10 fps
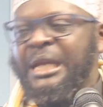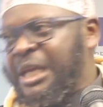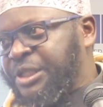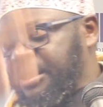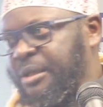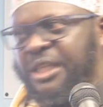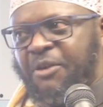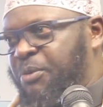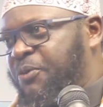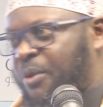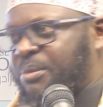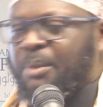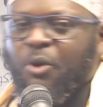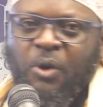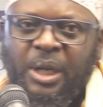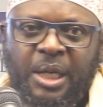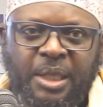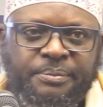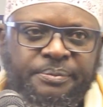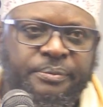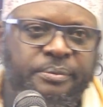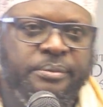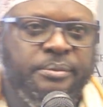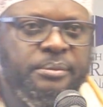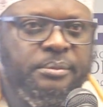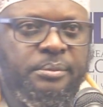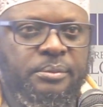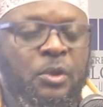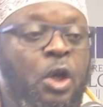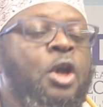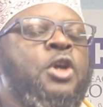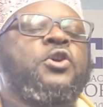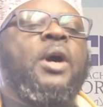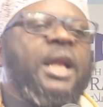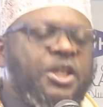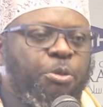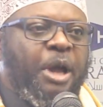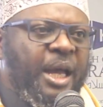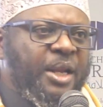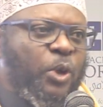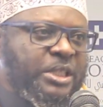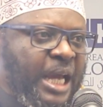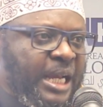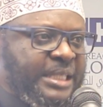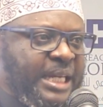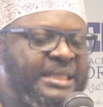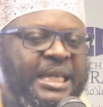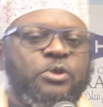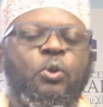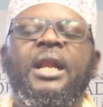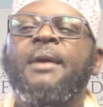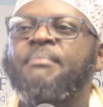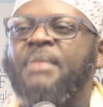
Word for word: nation. Save me from them, O Allah. So Allah subhanahu wa ta'ala tells us, When